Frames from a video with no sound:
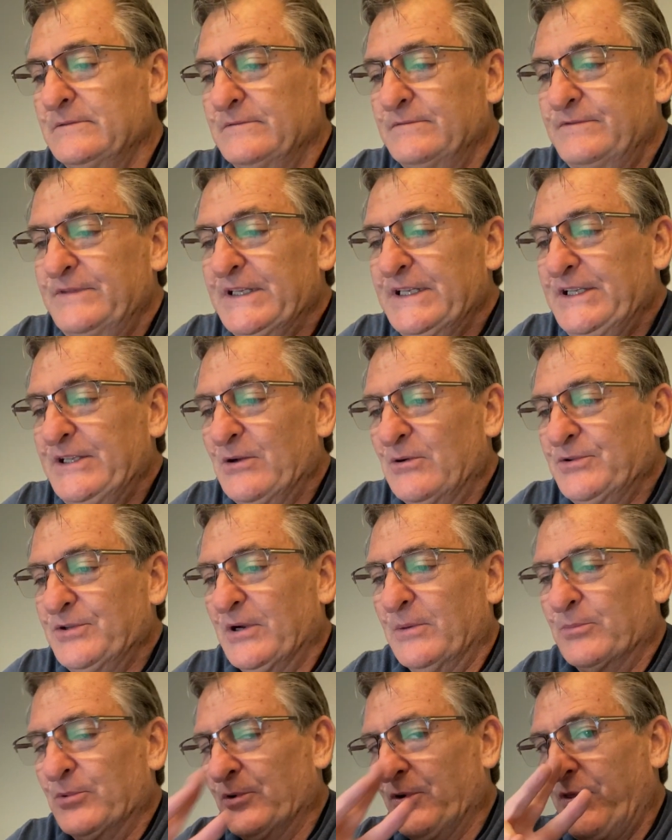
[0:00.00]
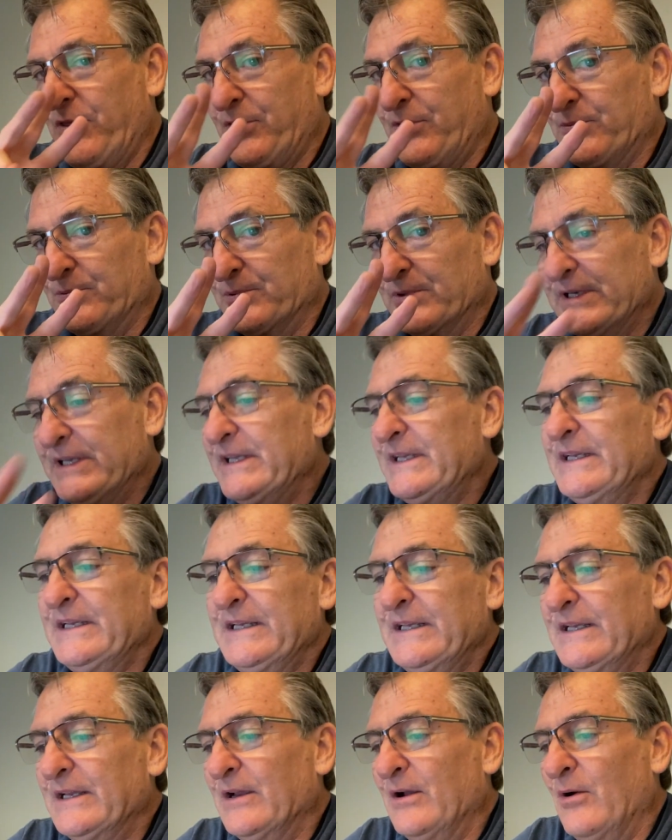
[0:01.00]
Video number
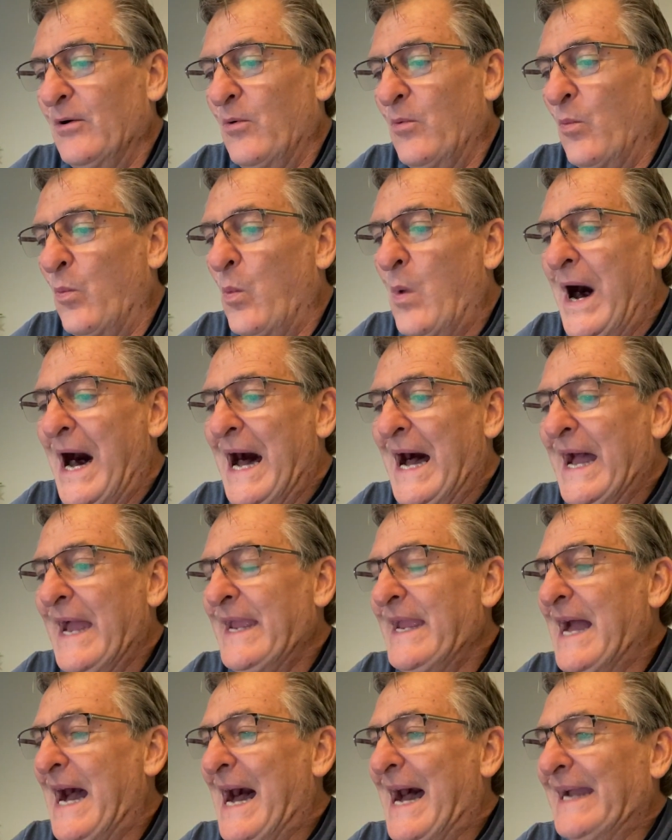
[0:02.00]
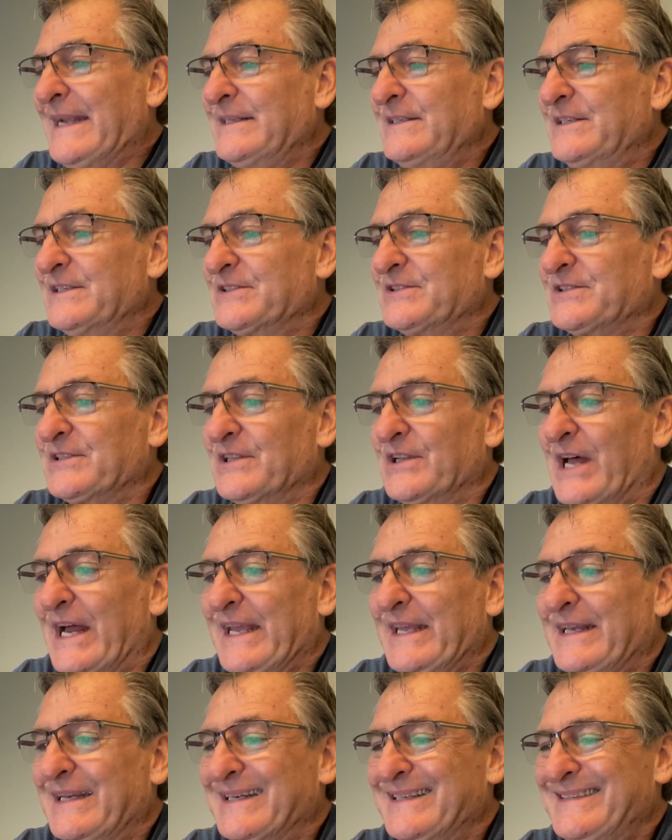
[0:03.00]
three, Why I
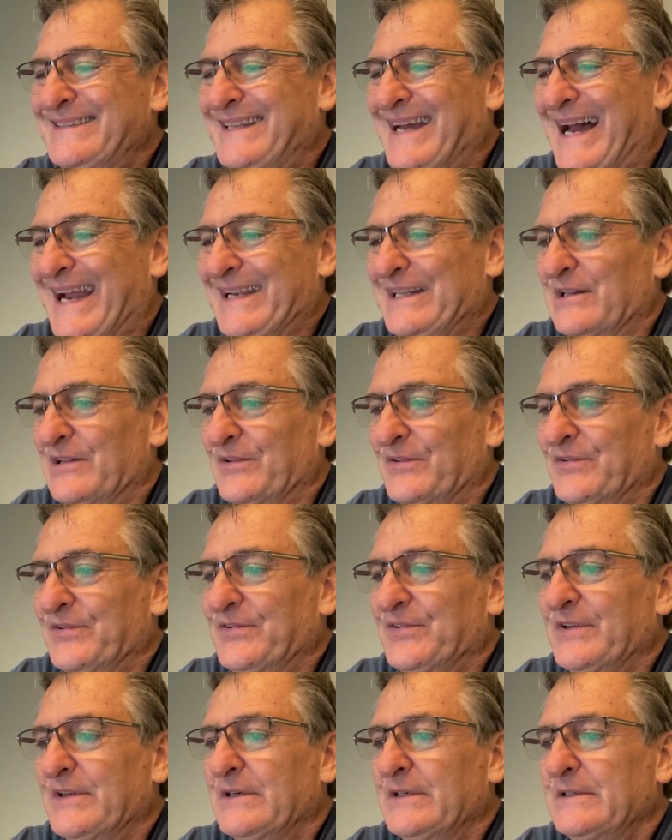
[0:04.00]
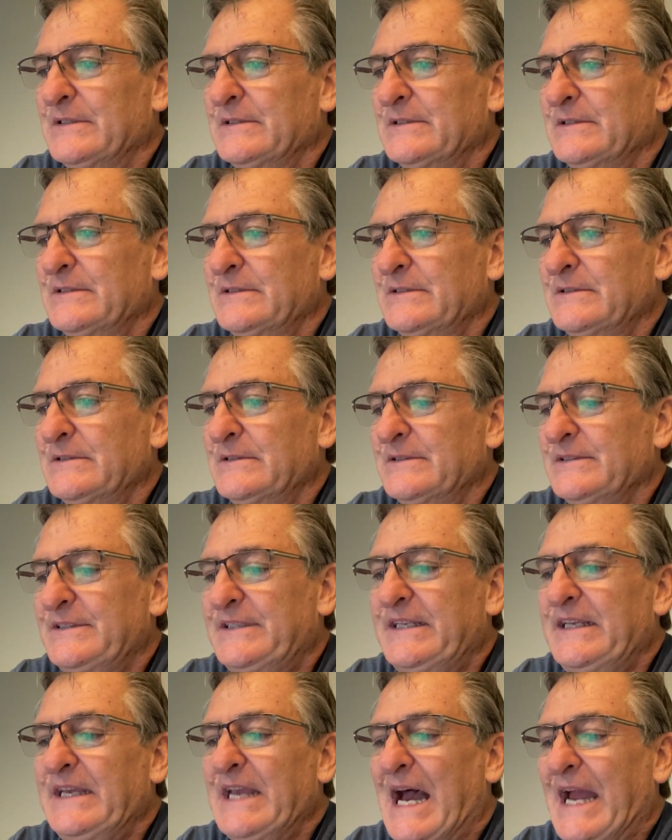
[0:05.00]
Dislike Titles.
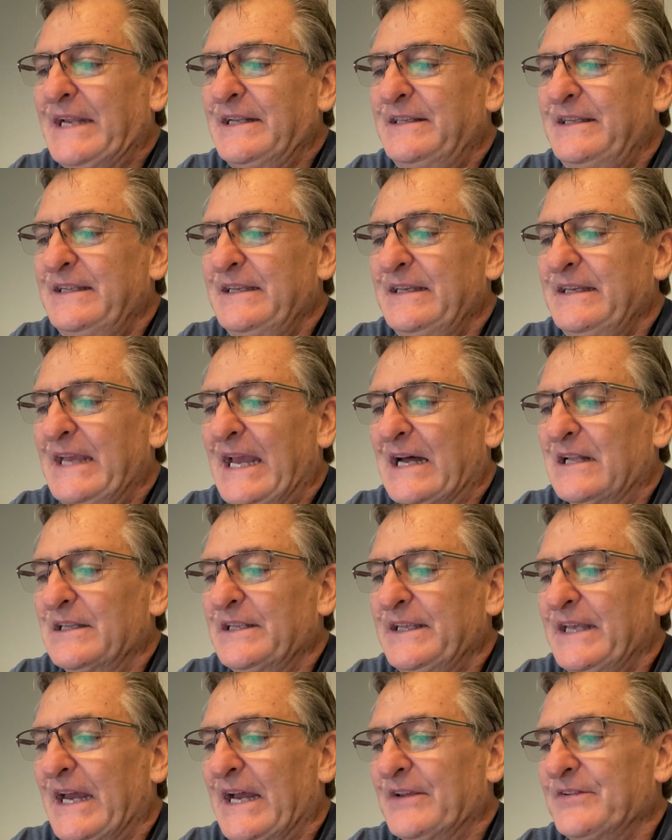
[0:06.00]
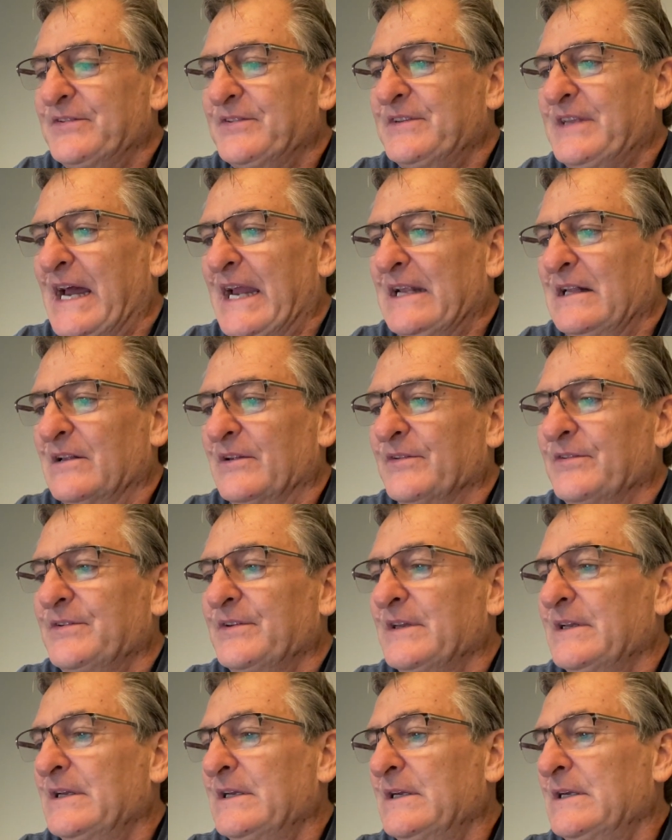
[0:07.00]
T-I-T-L-E-S,
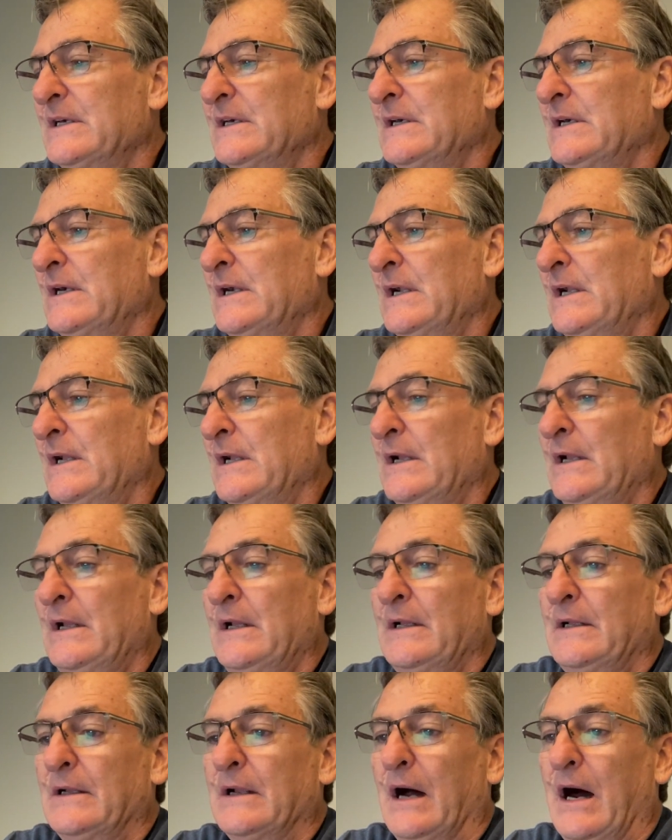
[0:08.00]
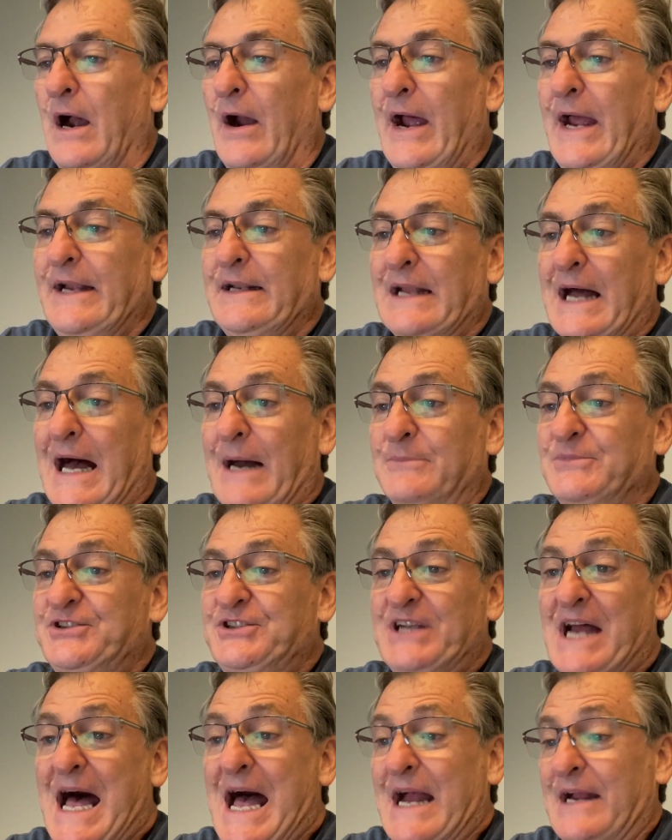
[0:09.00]
titles. All right, I'm
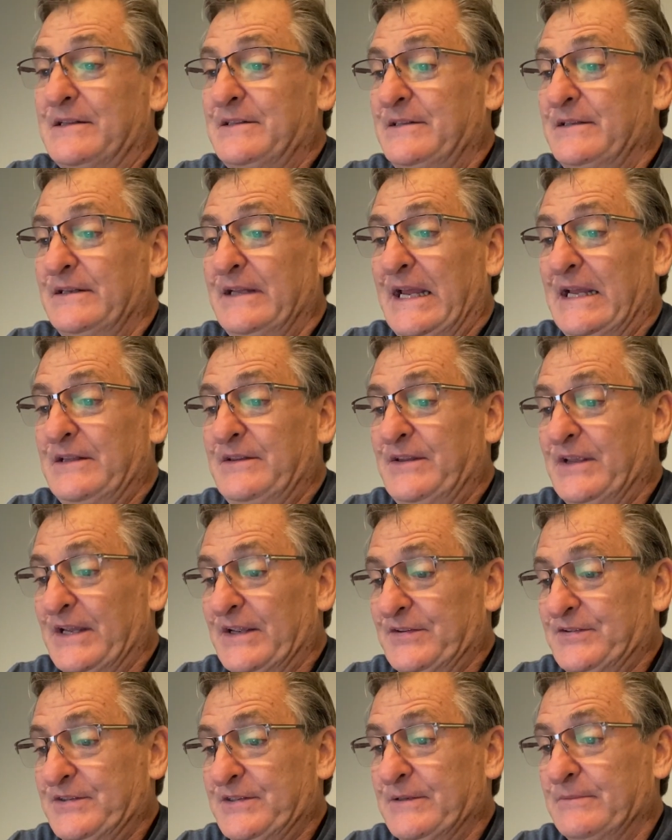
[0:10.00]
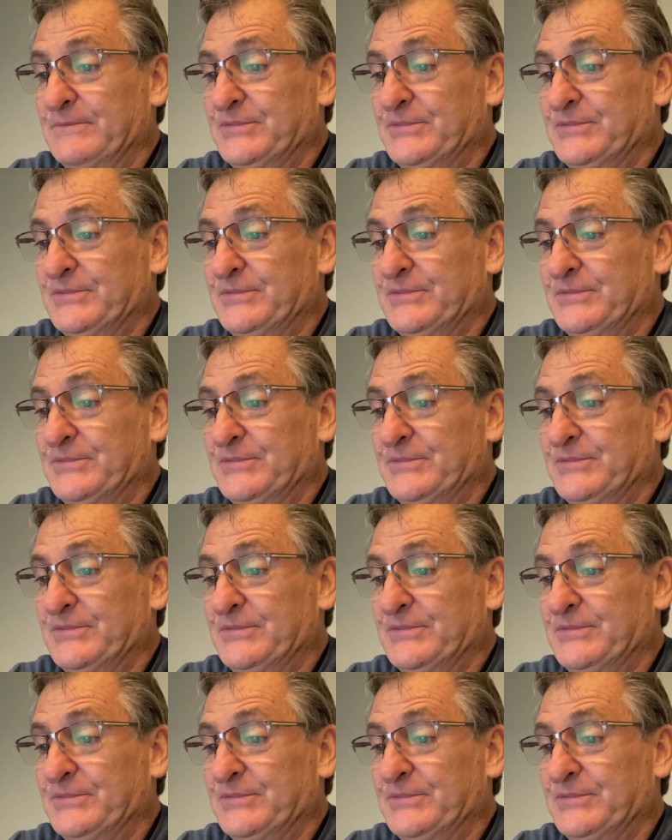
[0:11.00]
shocked at this.